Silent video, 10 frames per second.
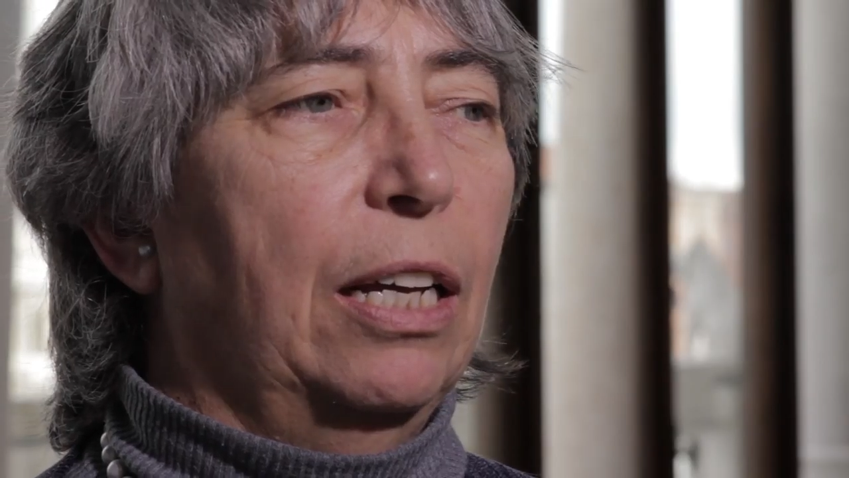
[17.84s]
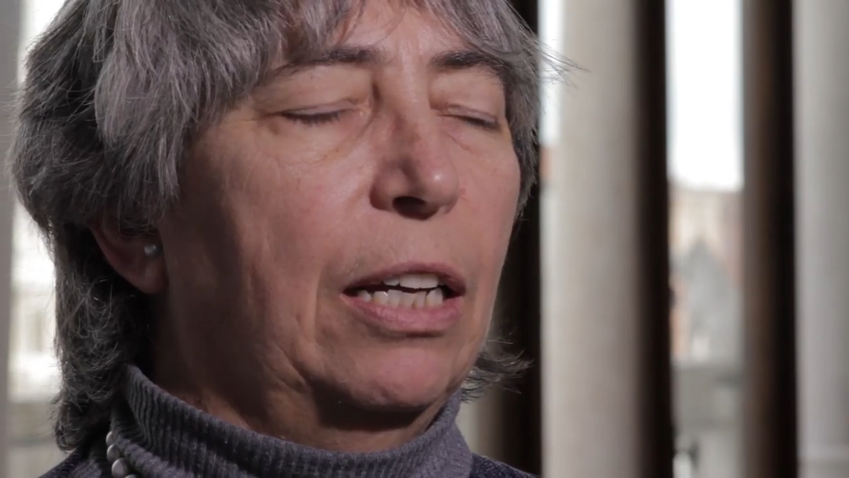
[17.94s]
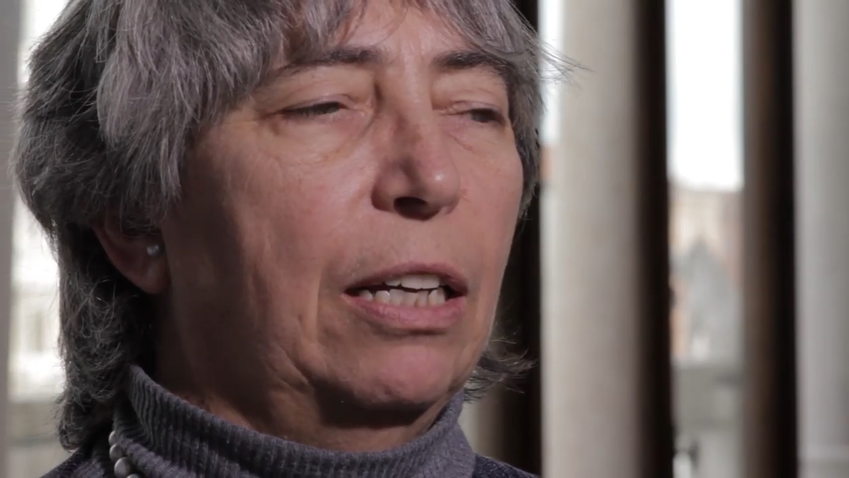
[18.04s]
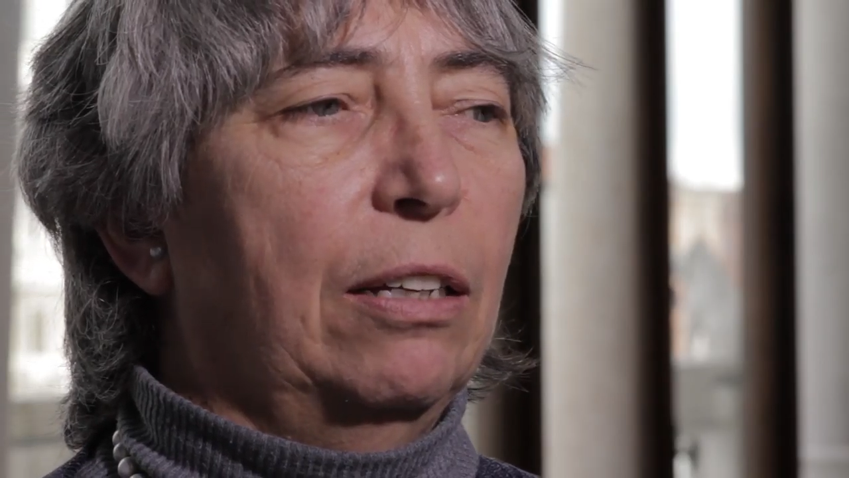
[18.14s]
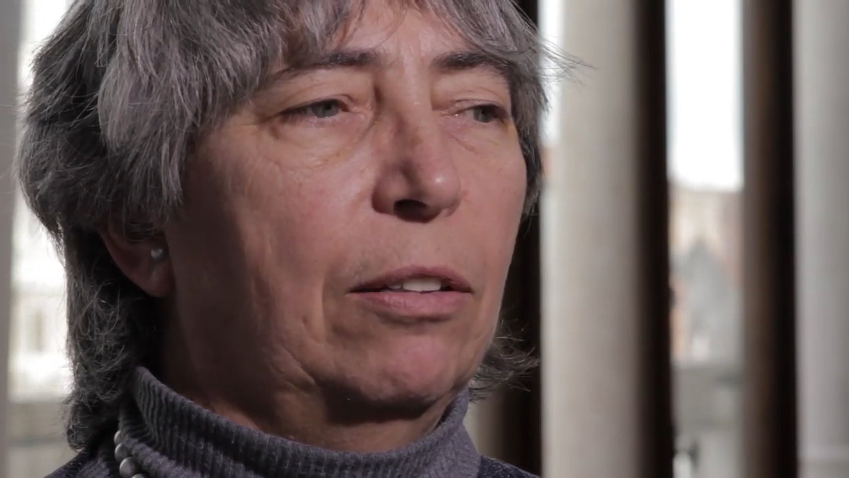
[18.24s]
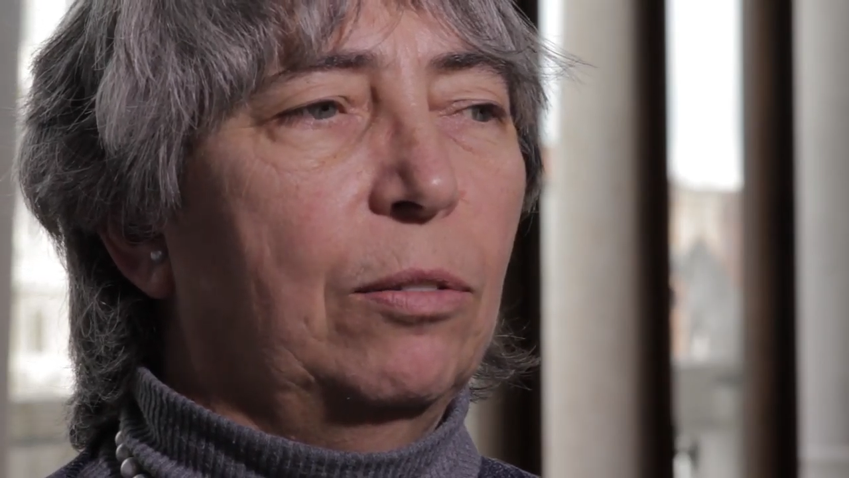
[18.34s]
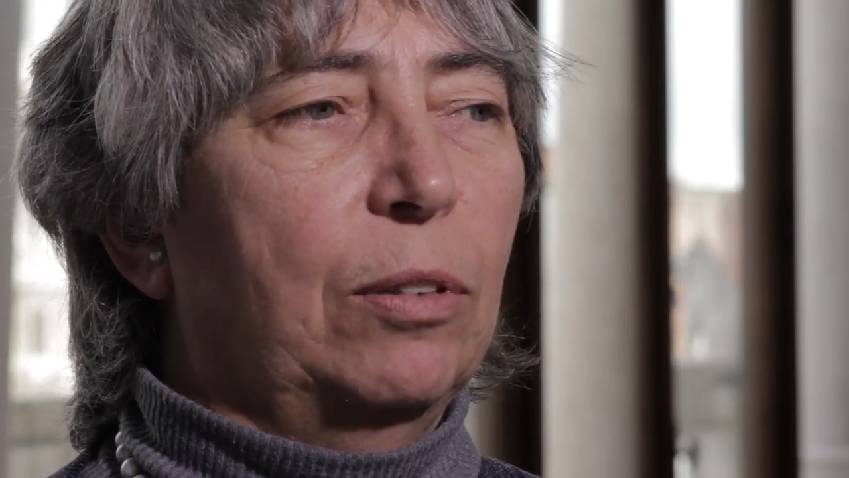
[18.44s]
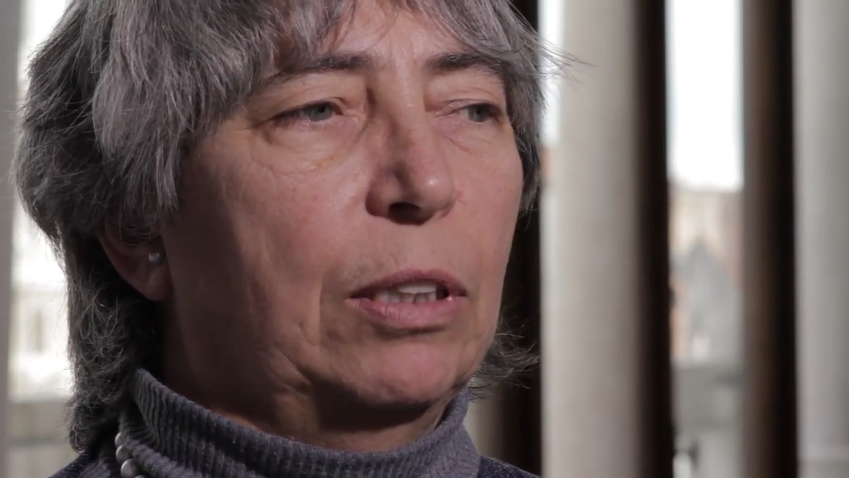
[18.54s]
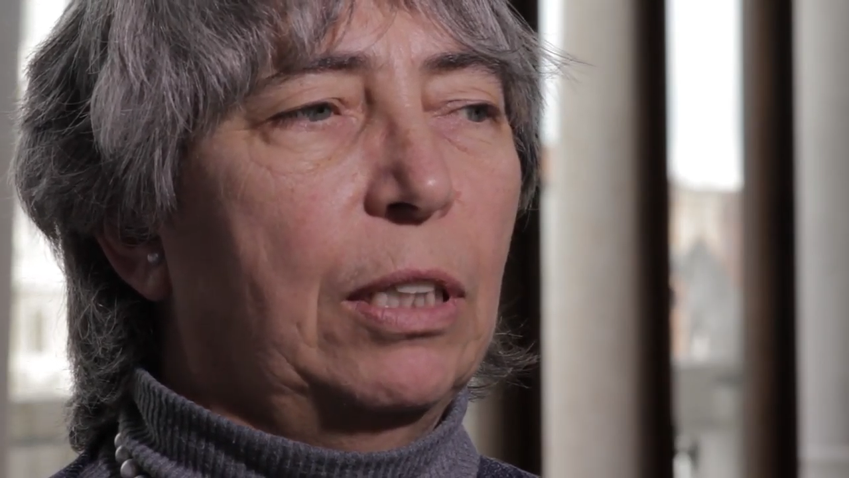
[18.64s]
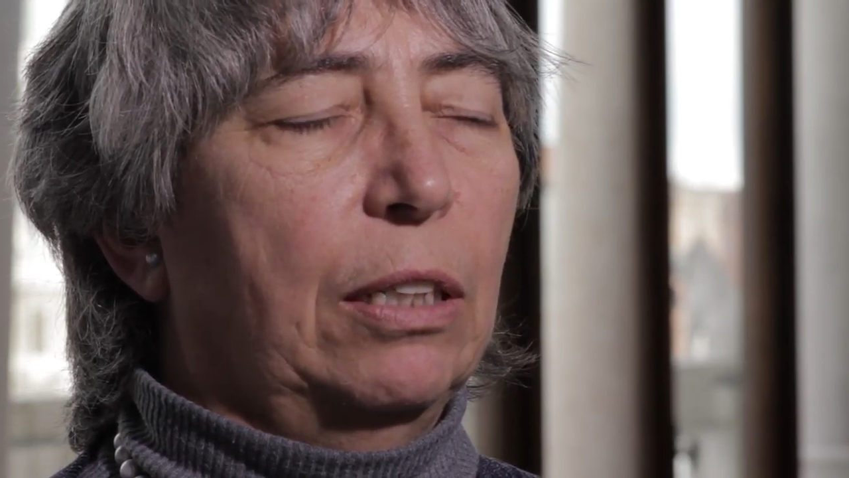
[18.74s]

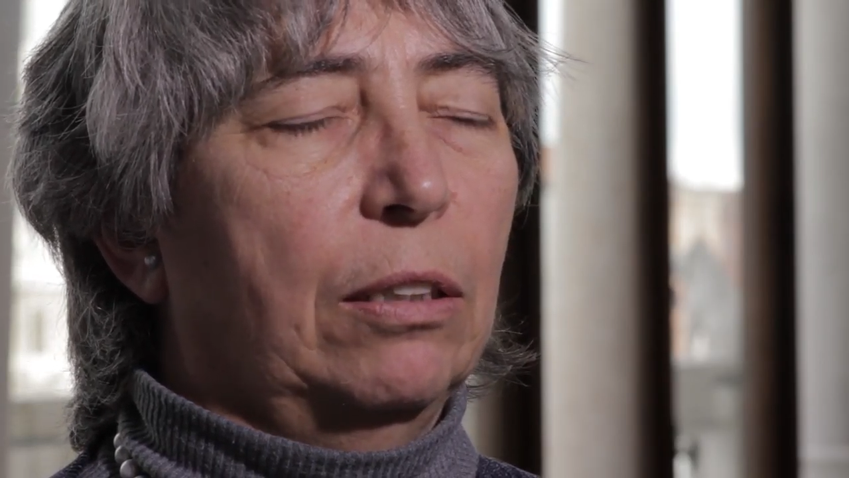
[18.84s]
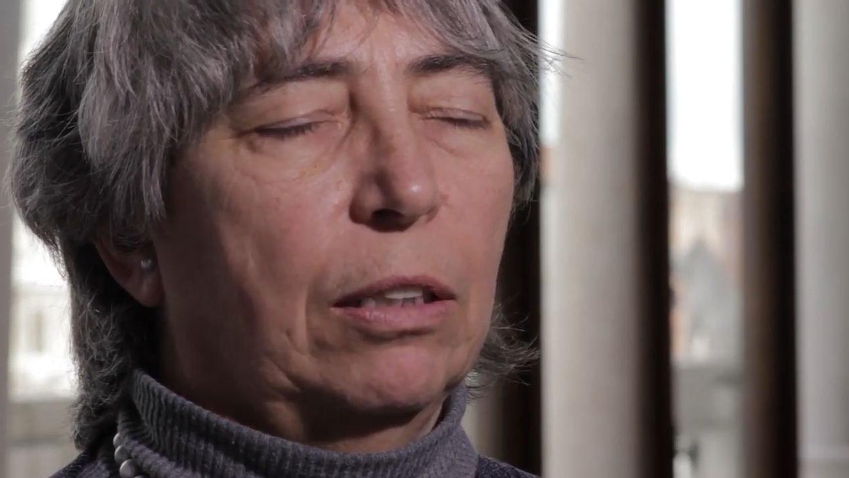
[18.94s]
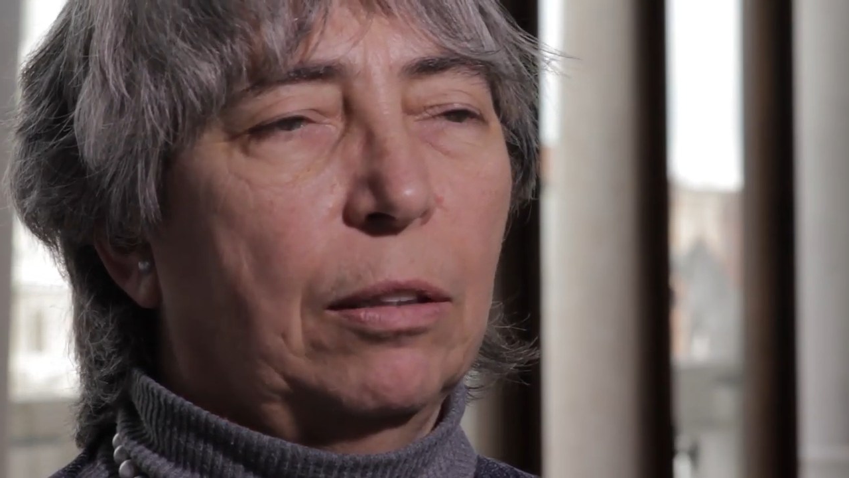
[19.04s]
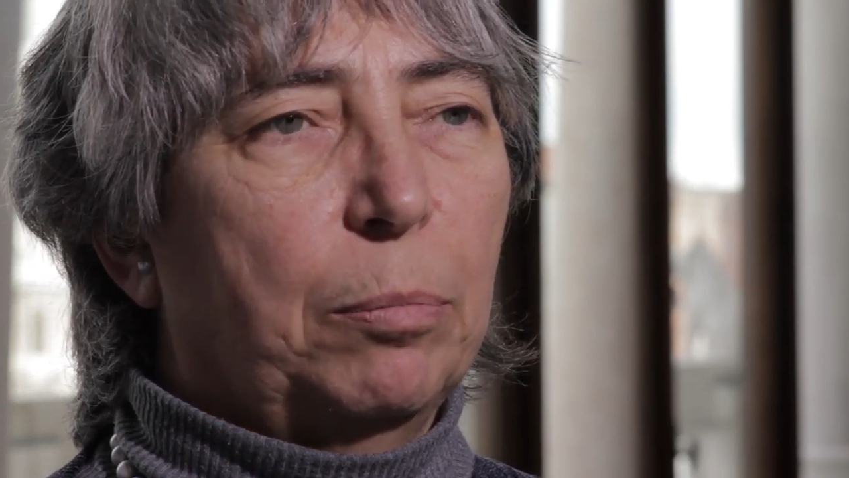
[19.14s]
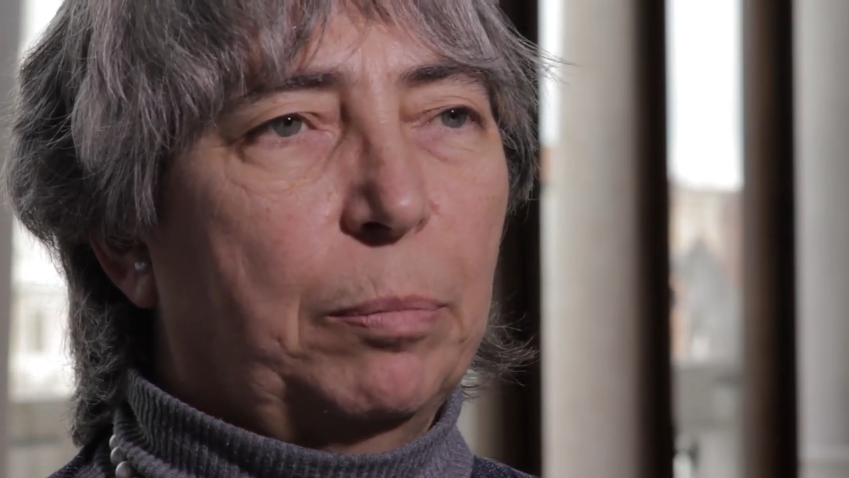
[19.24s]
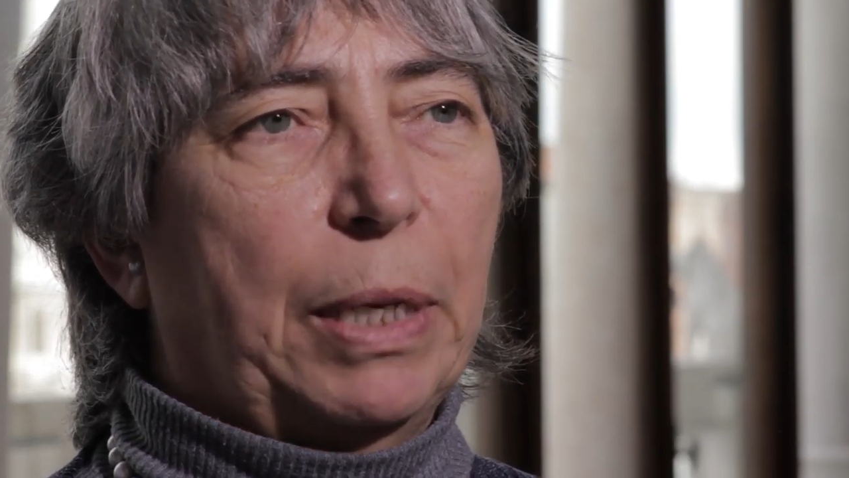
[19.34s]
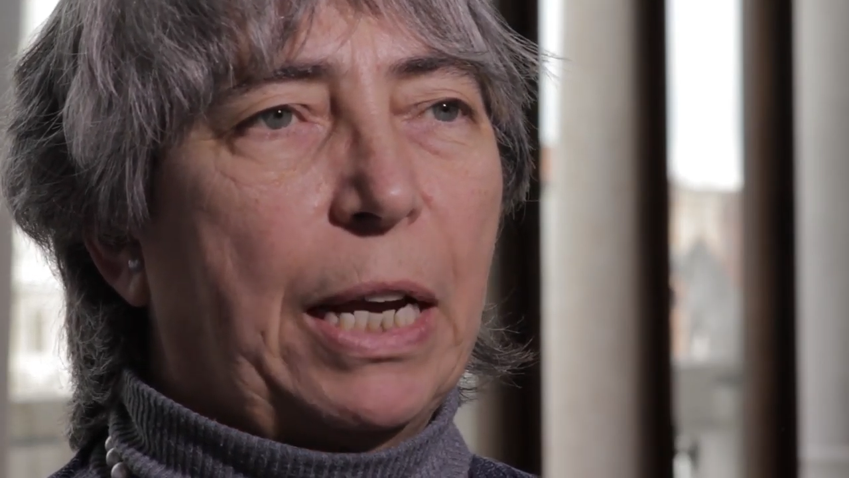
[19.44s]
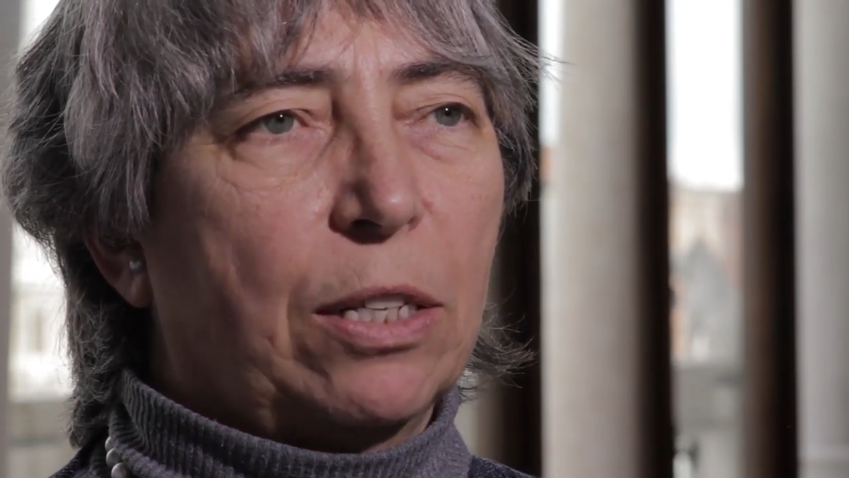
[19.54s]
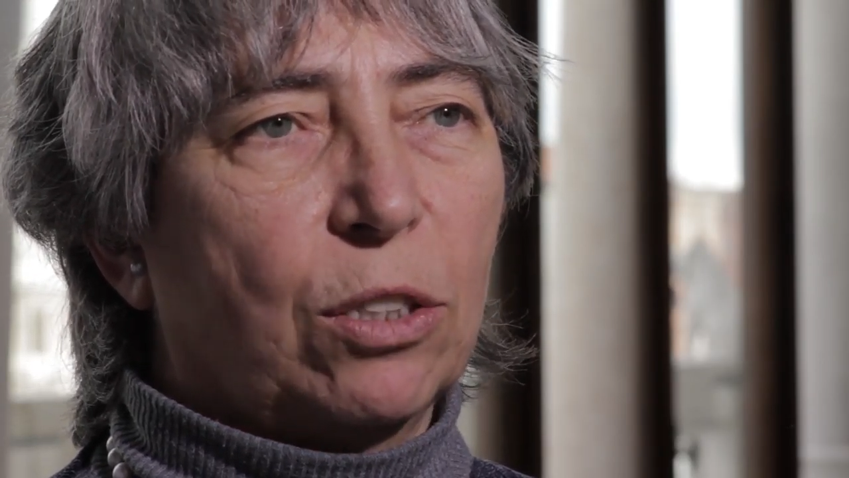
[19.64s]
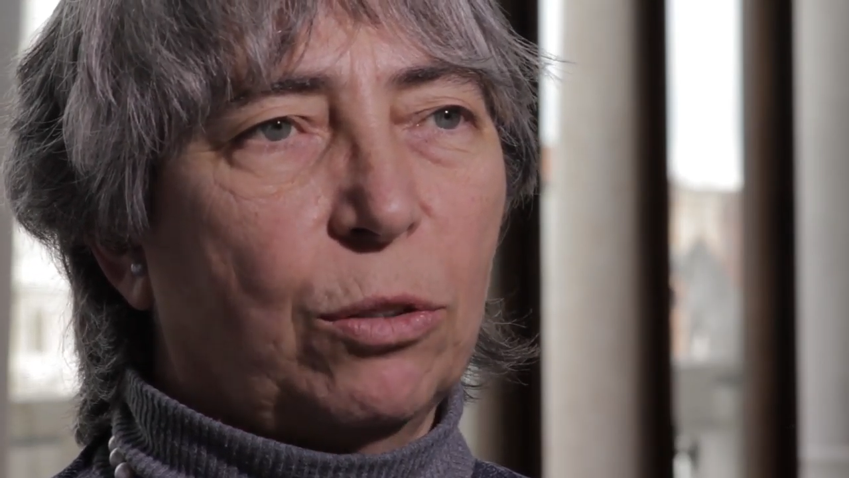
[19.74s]
It
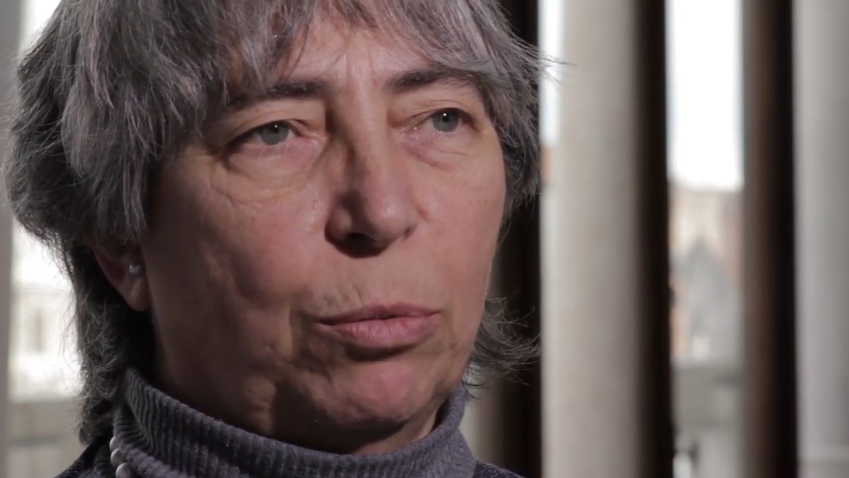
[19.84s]
begins